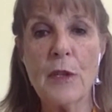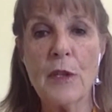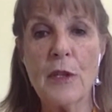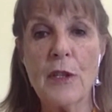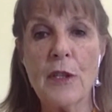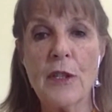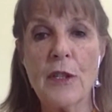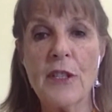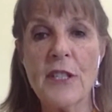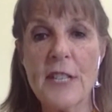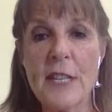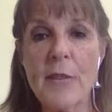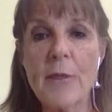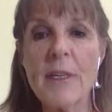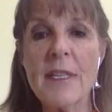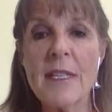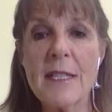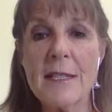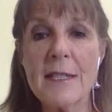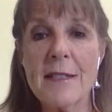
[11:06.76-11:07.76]
she
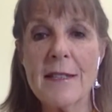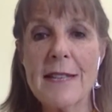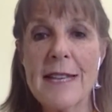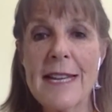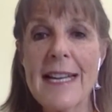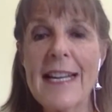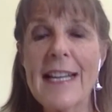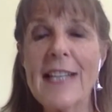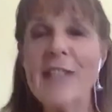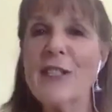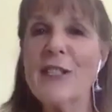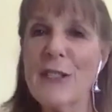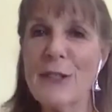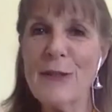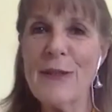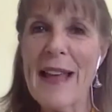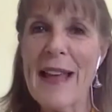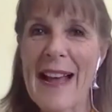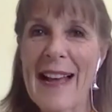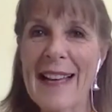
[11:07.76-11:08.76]
was needing to
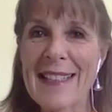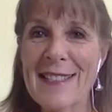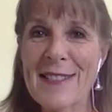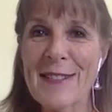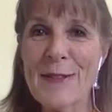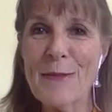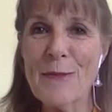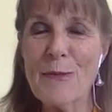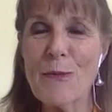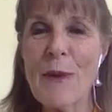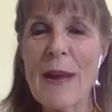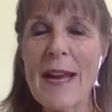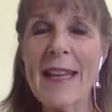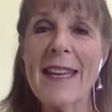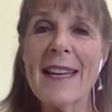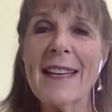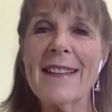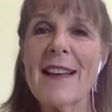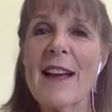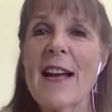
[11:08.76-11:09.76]
do that,
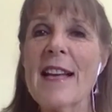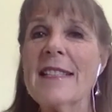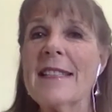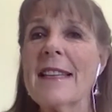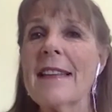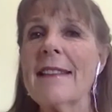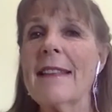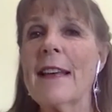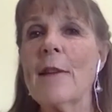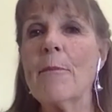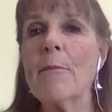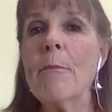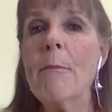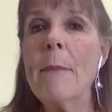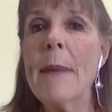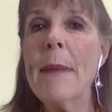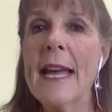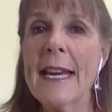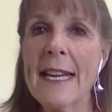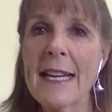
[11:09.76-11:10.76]
recognizing that
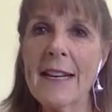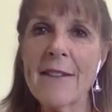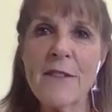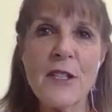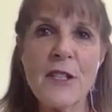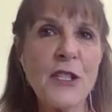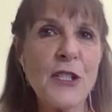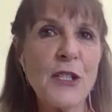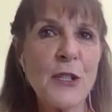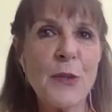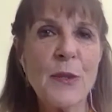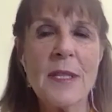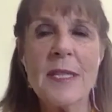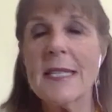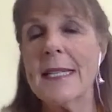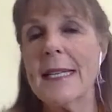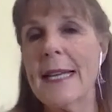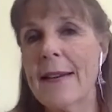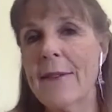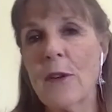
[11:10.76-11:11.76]
many of the
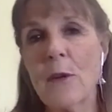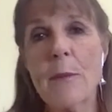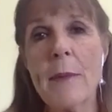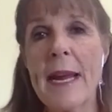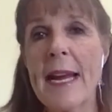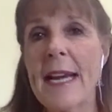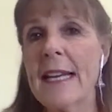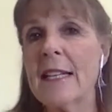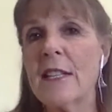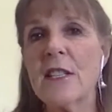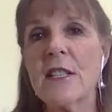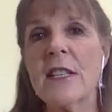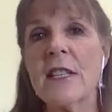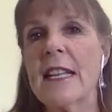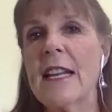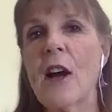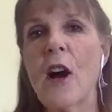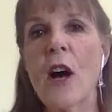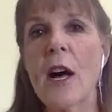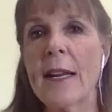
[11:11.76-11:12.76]
students never made it to
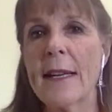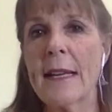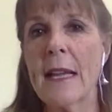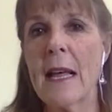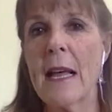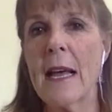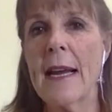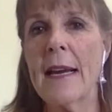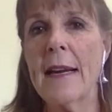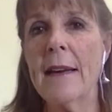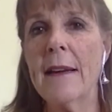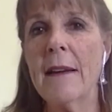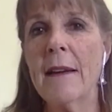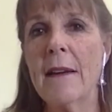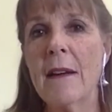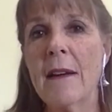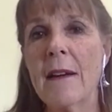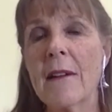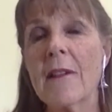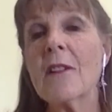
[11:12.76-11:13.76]
the
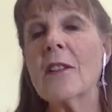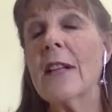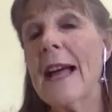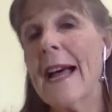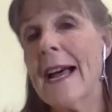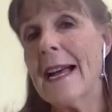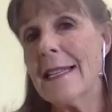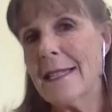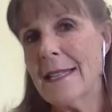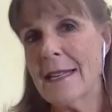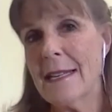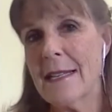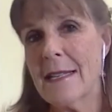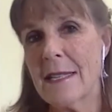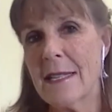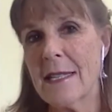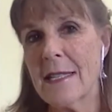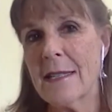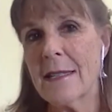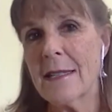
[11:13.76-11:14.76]
online
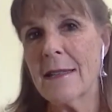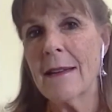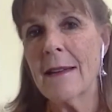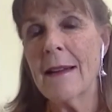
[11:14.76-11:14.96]
classes.